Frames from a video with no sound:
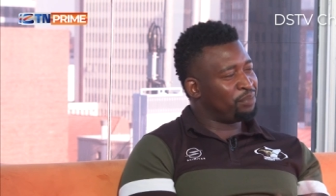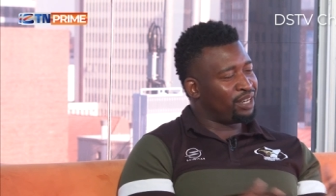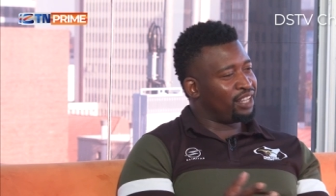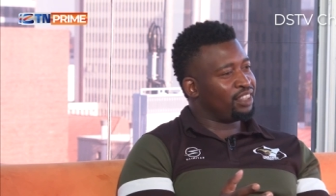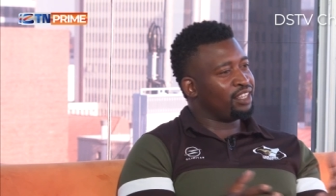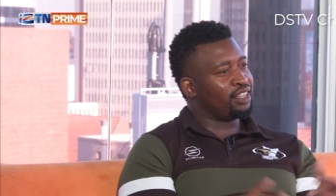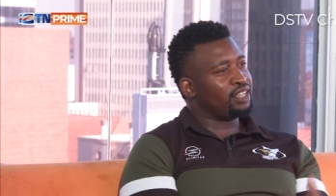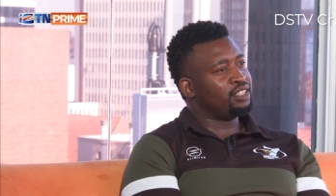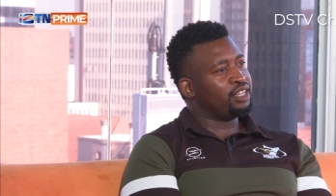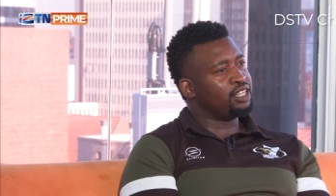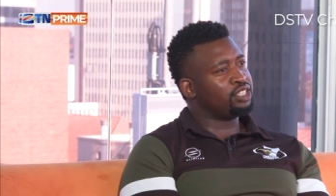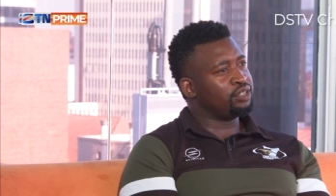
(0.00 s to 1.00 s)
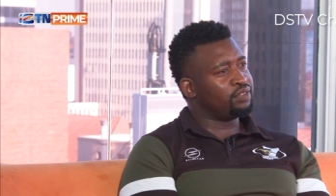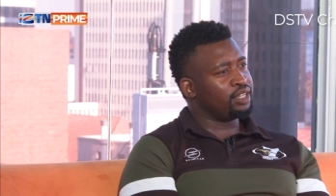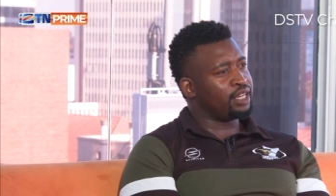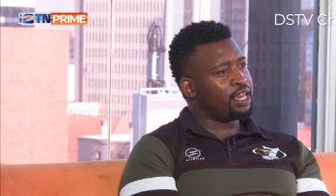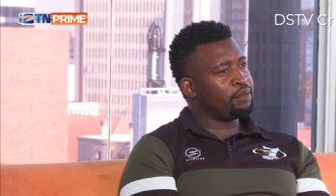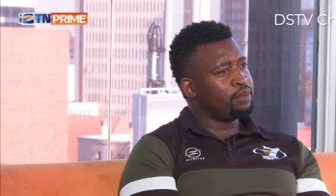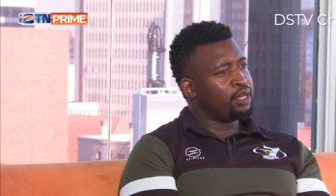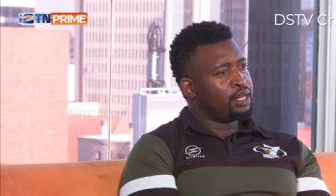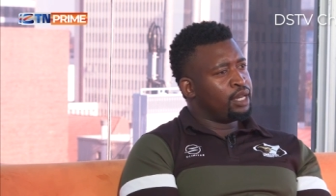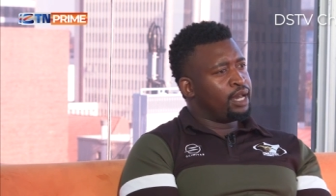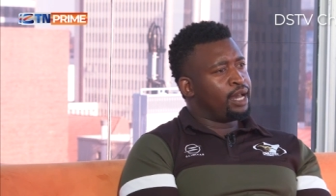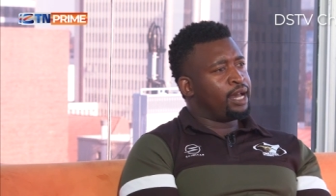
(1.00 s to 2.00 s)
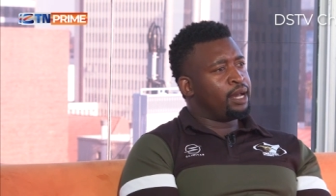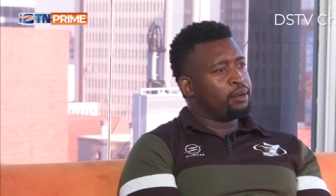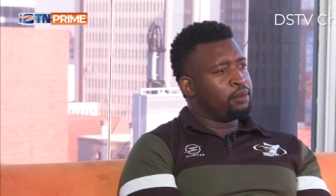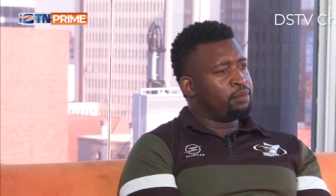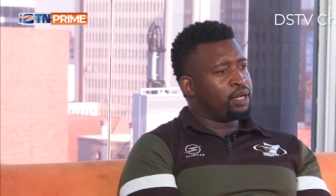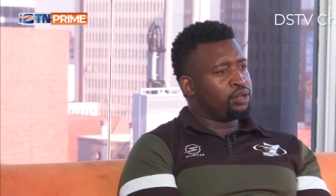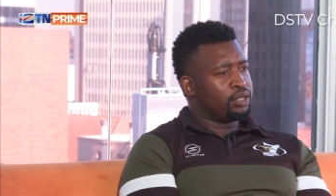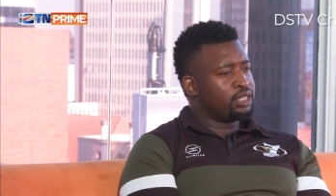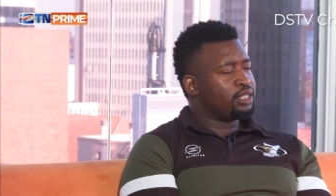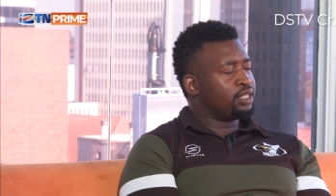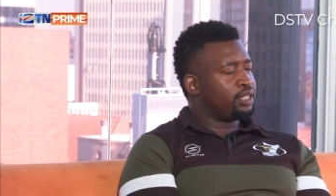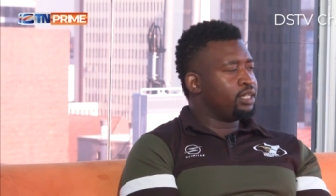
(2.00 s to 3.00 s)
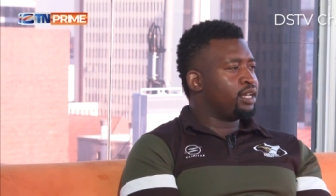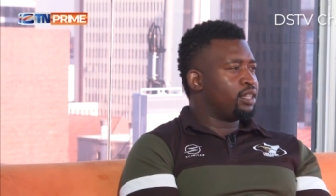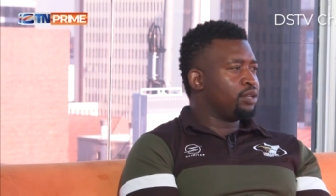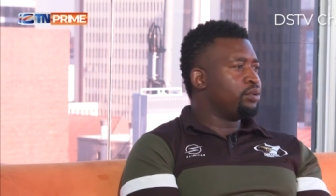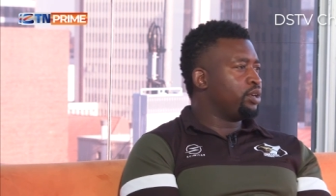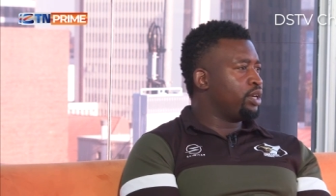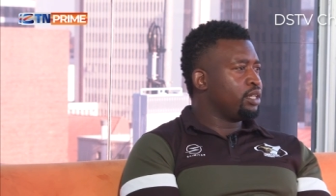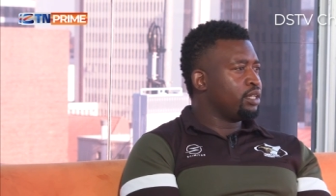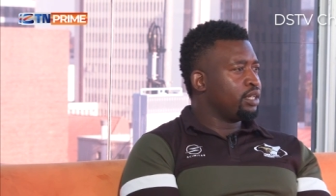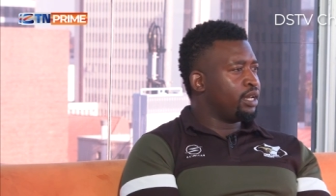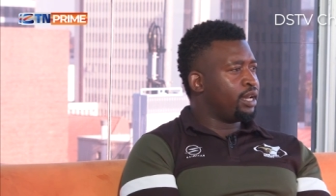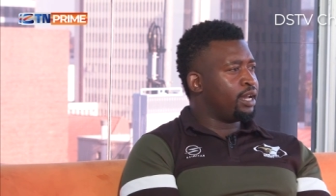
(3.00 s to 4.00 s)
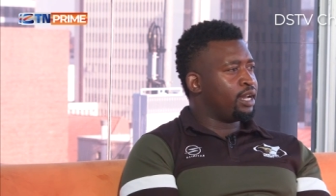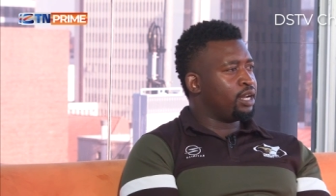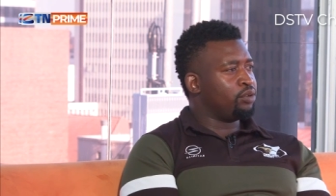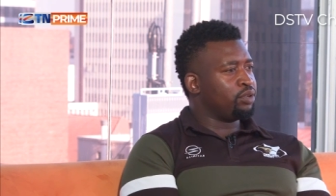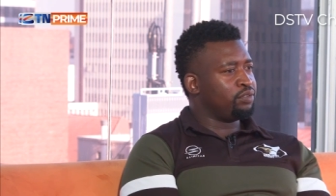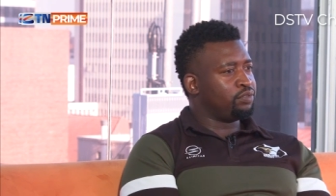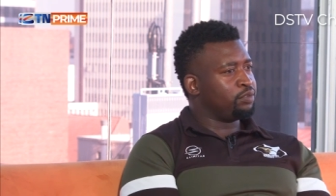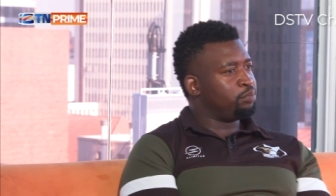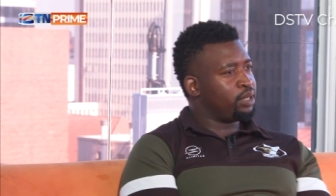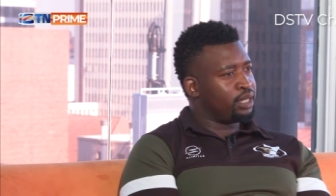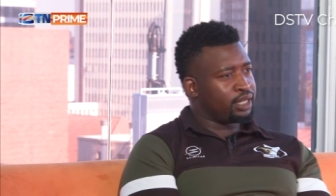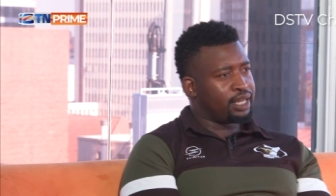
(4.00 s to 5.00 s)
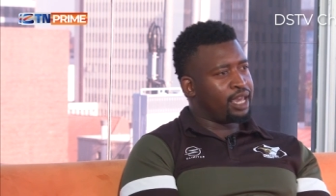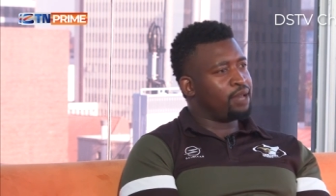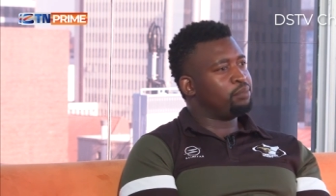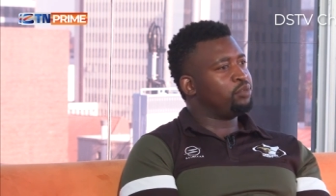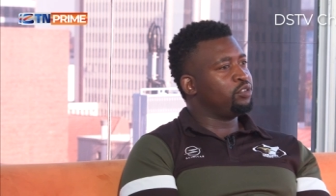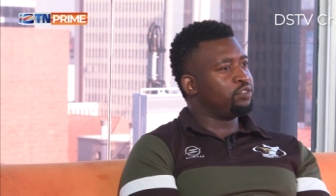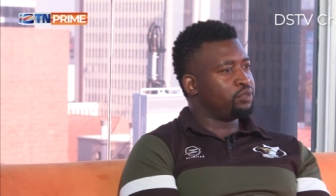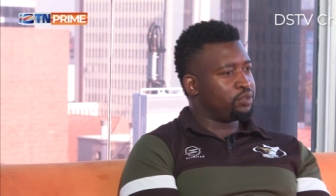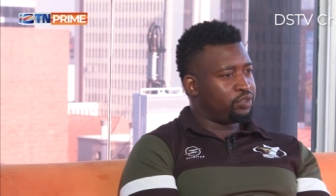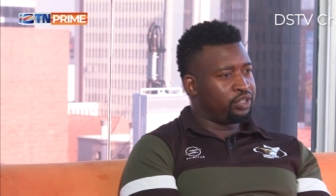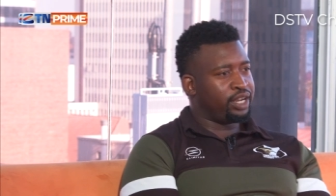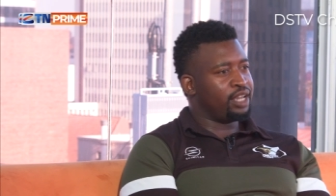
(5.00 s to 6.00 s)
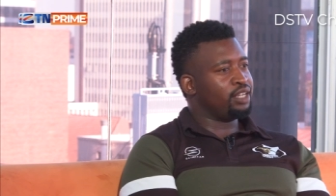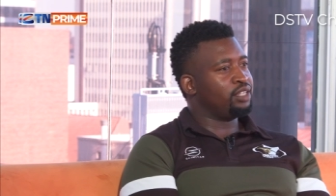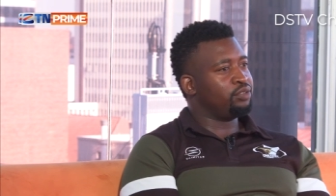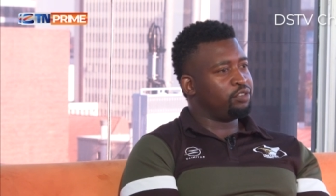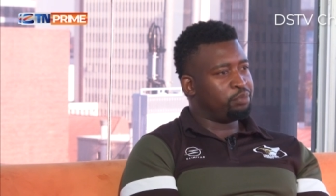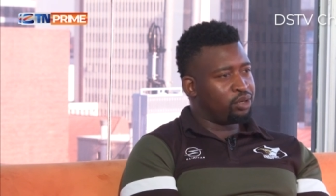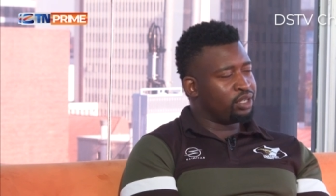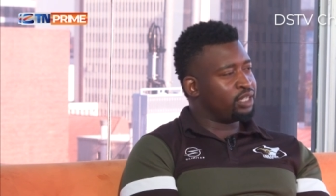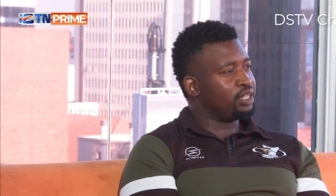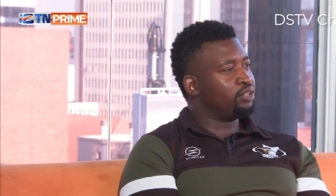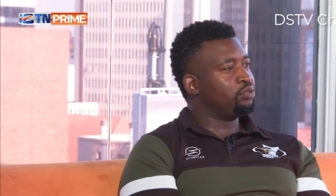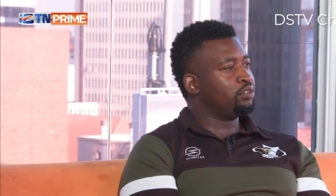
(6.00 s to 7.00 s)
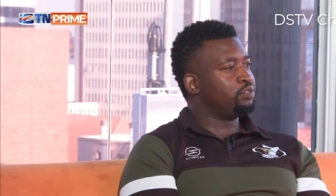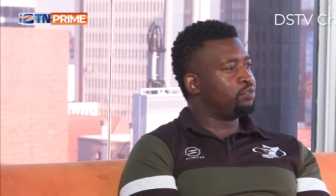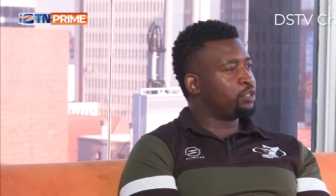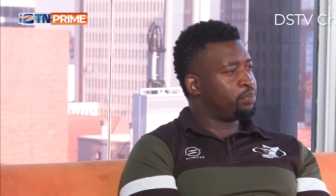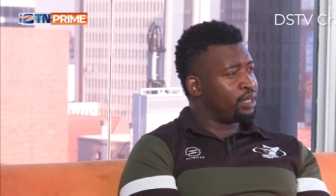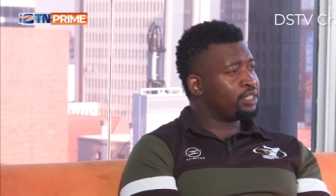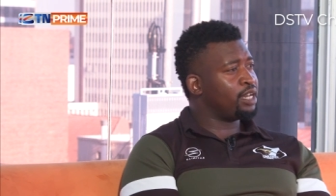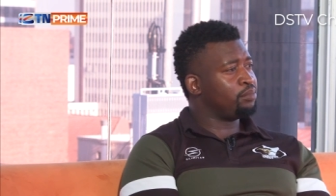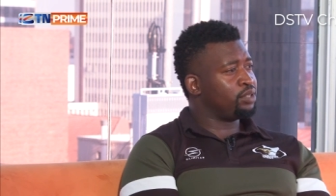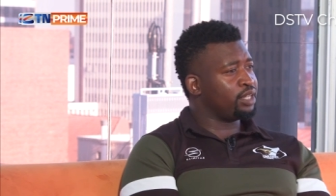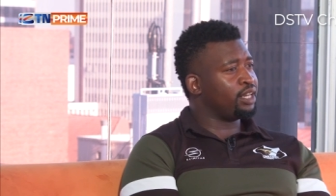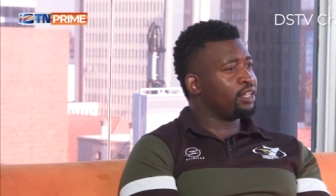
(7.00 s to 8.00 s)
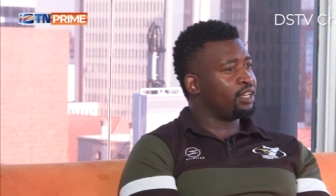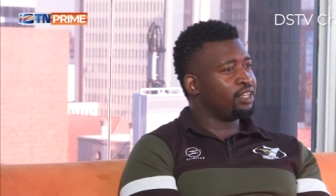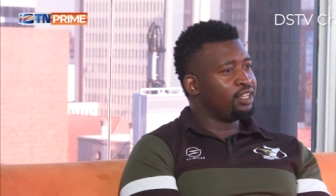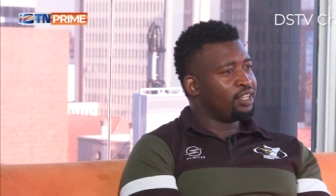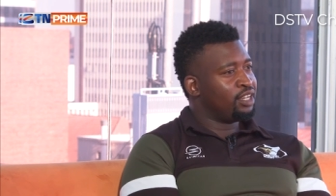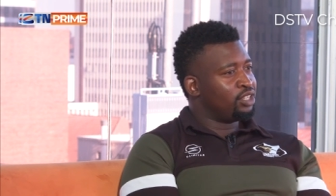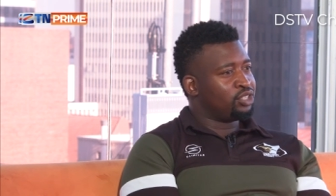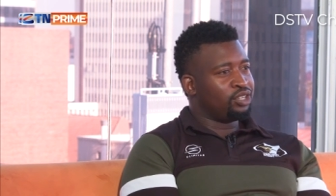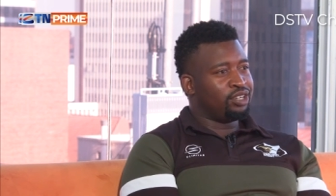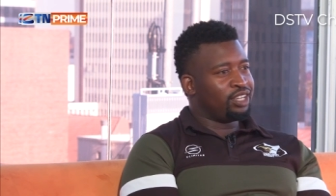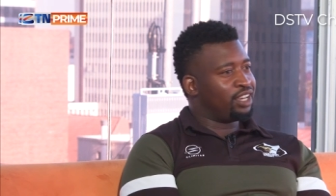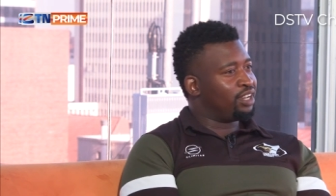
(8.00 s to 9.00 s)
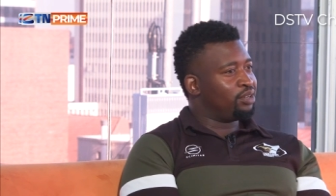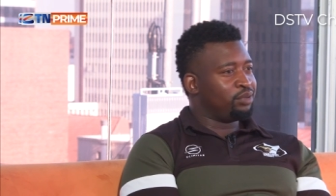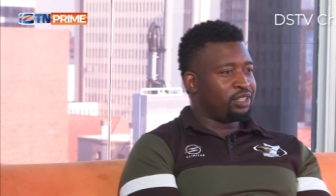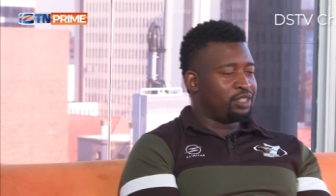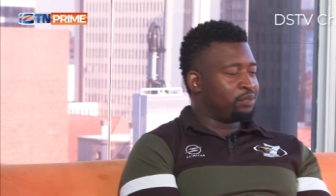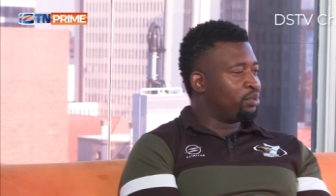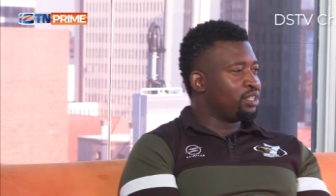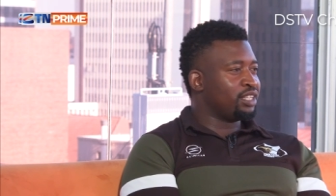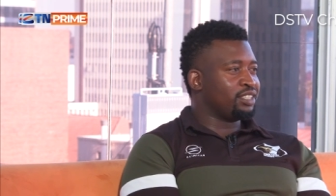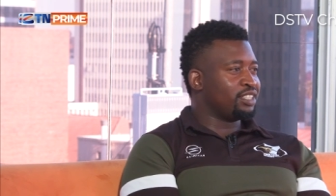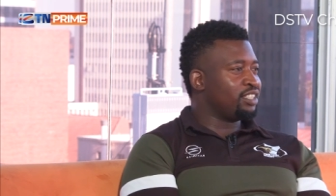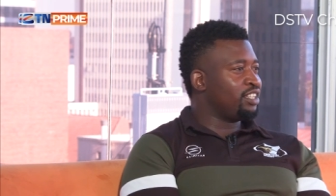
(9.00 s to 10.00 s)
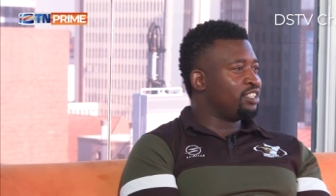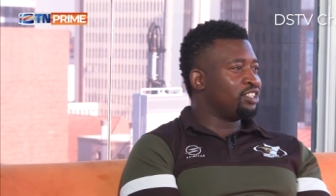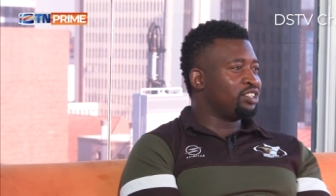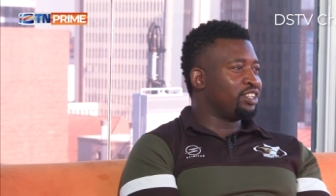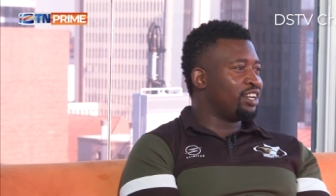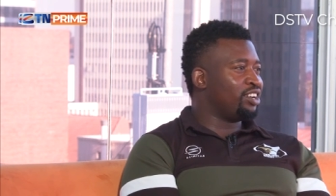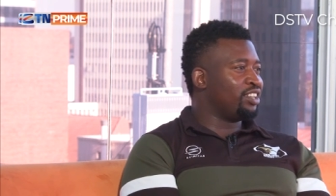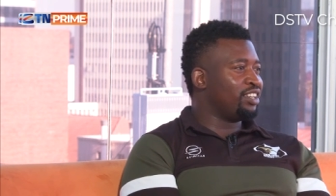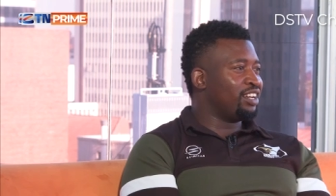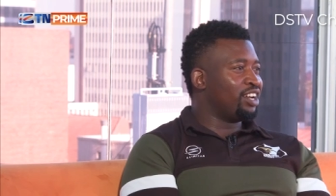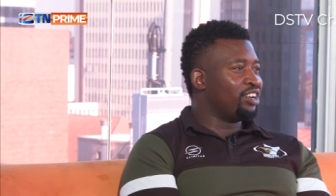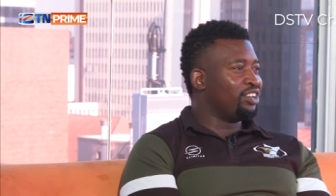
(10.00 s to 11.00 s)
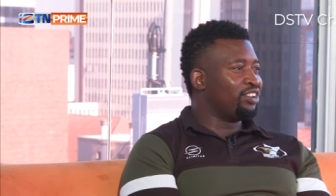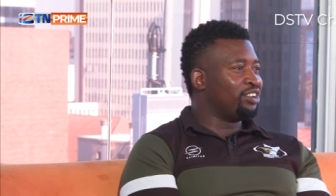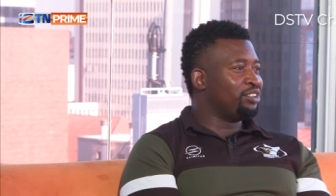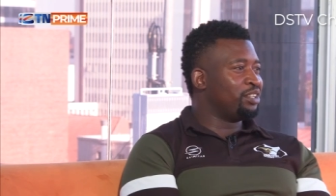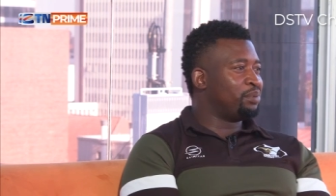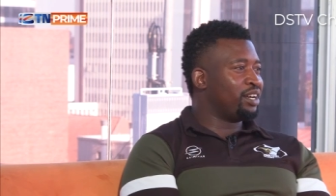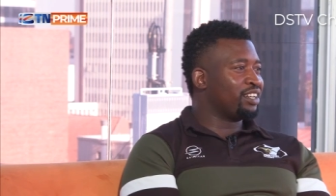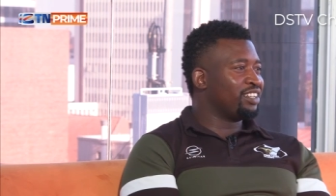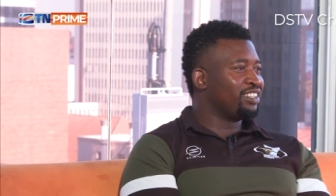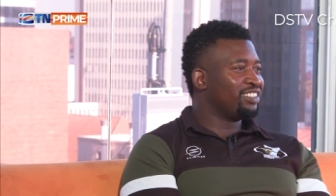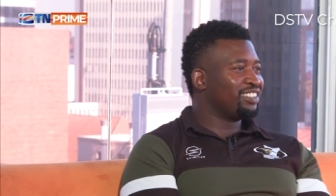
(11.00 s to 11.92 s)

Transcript: But I think that's the nature of the game. Uh, but holistically, I think we're ready. Uh, we've we've been in camp, we've we've trained, we've bonded, we've spent time together. So yeah, the boys are just itching to get out there now and run on the park.